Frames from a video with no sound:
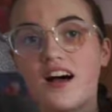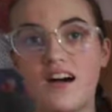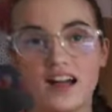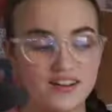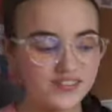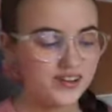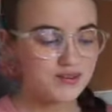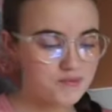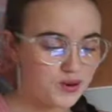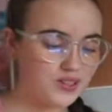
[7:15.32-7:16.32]
I haven't
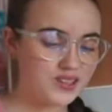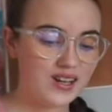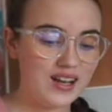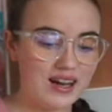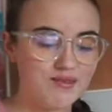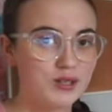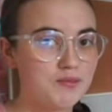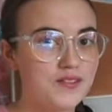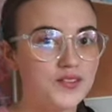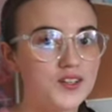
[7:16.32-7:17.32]
unboxed a laptop
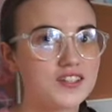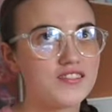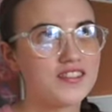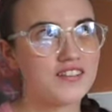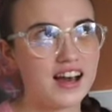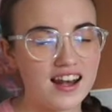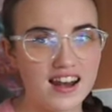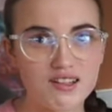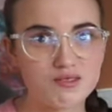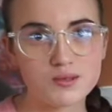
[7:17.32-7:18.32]
before because I've never had a
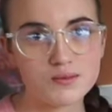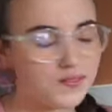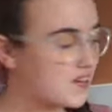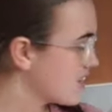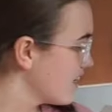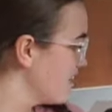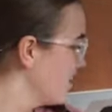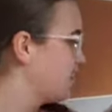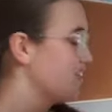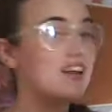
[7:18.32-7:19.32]
laptop, obviously.
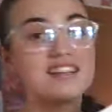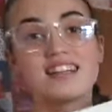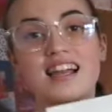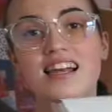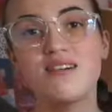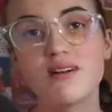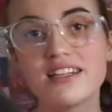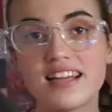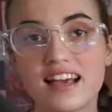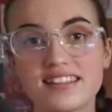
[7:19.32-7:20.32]
So let's clear my
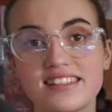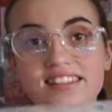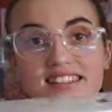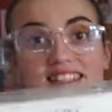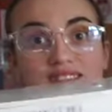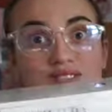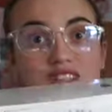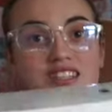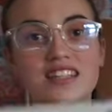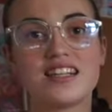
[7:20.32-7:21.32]
desk to
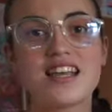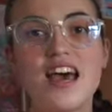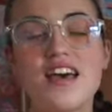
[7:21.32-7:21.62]
unbox this.